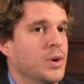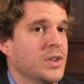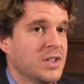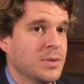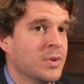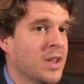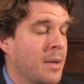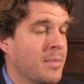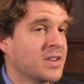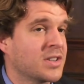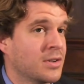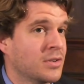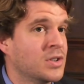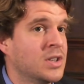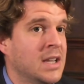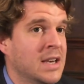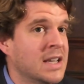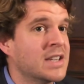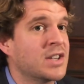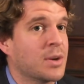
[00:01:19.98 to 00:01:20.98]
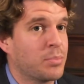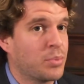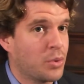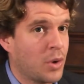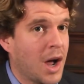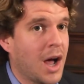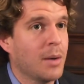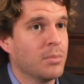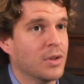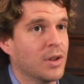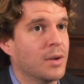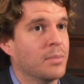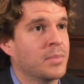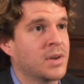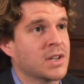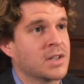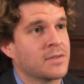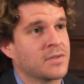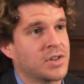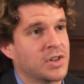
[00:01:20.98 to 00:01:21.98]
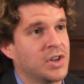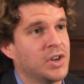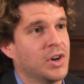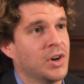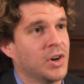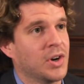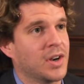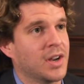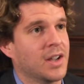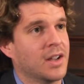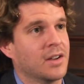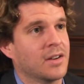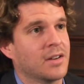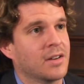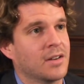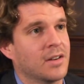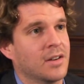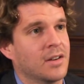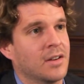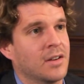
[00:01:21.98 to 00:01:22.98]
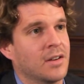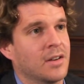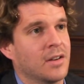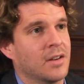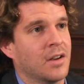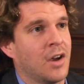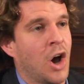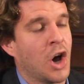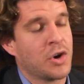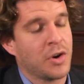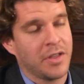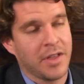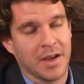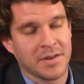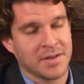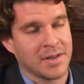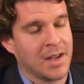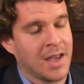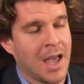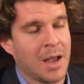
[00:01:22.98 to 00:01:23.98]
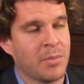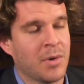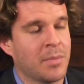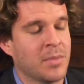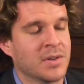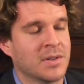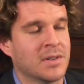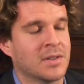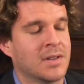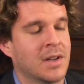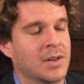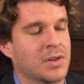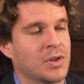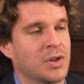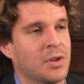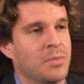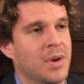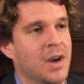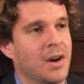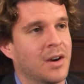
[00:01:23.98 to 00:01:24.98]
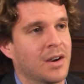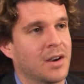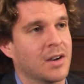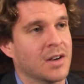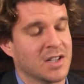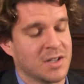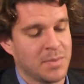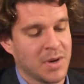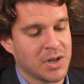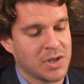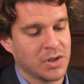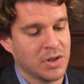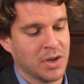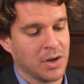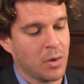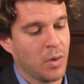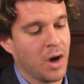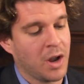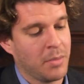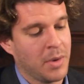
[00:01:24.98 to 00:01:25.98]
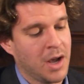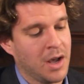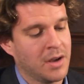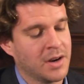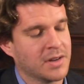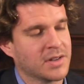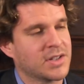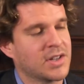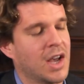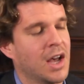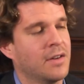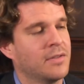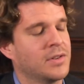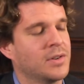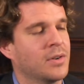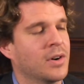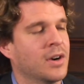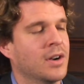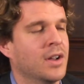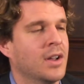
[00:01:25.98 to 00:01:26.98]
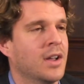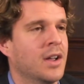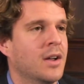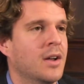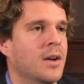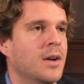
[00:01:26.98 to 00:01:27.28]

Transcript: Principally, MS13 is a problem because of security. 100,000 gang members in Central America, especially in Guatemala and El Salvador,